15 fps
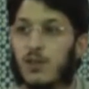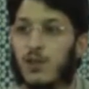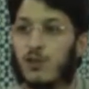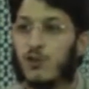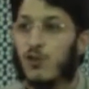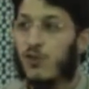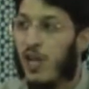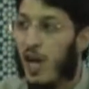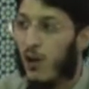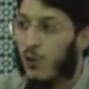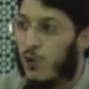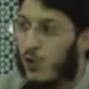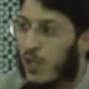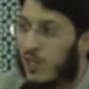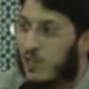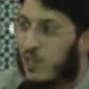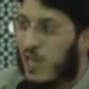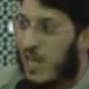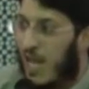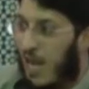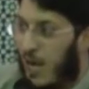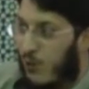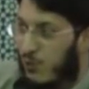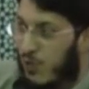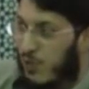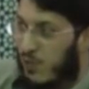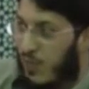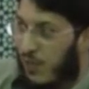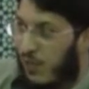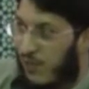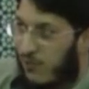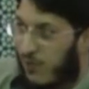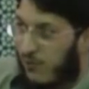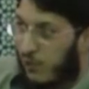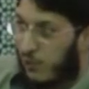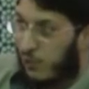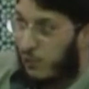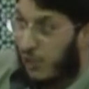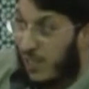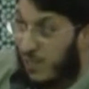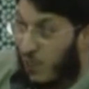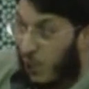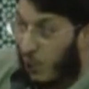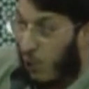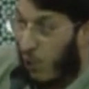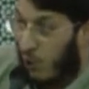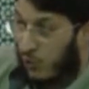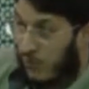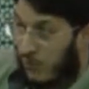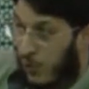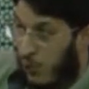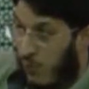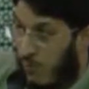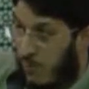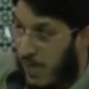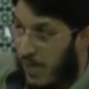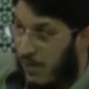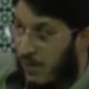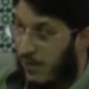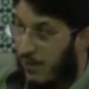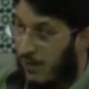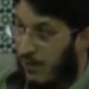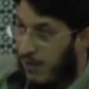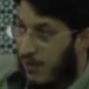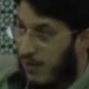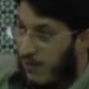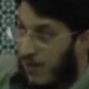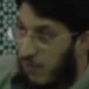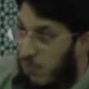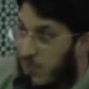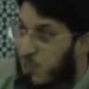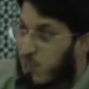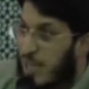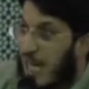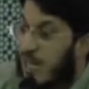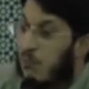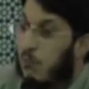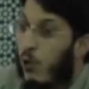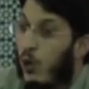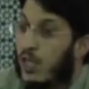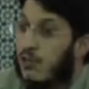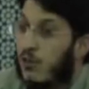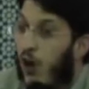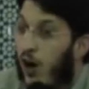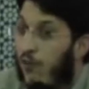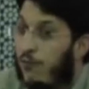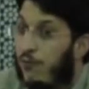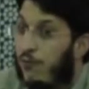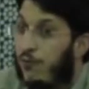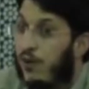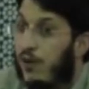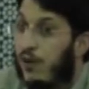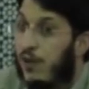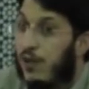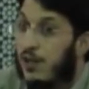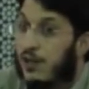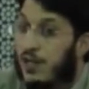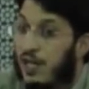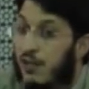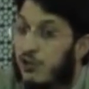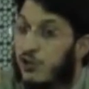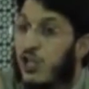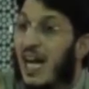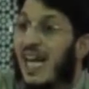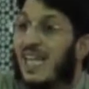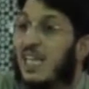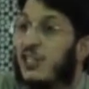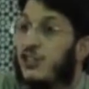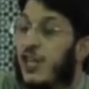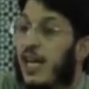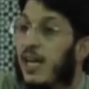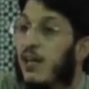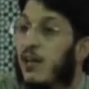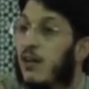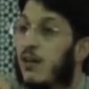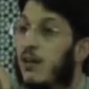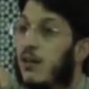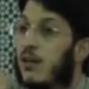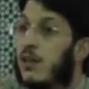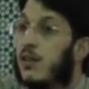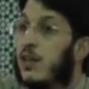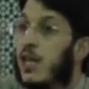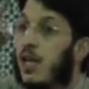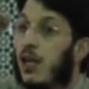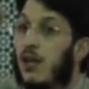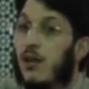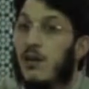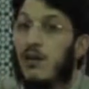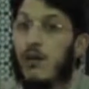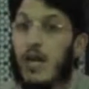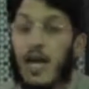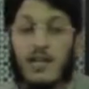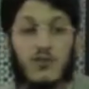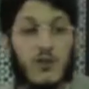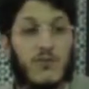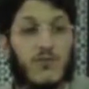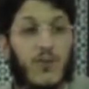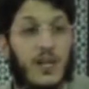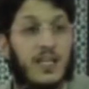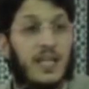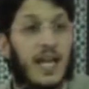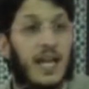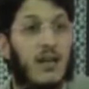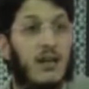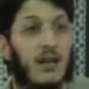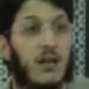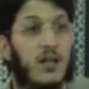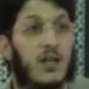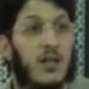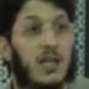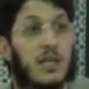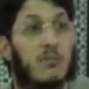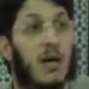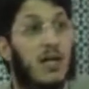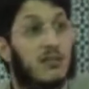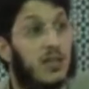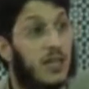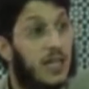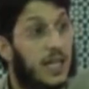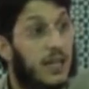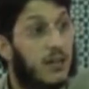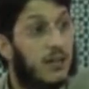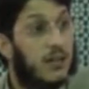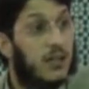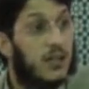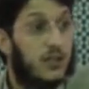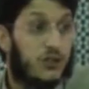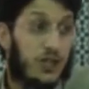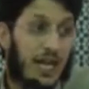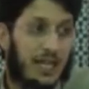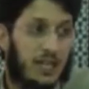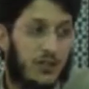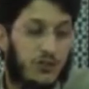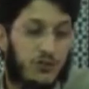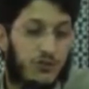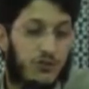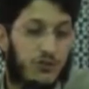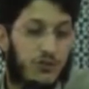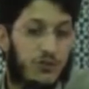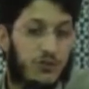So now you can see how the Syrian revolution is a cause of the Ummah from the standpoint of their challenging and confronting the Batini challenge.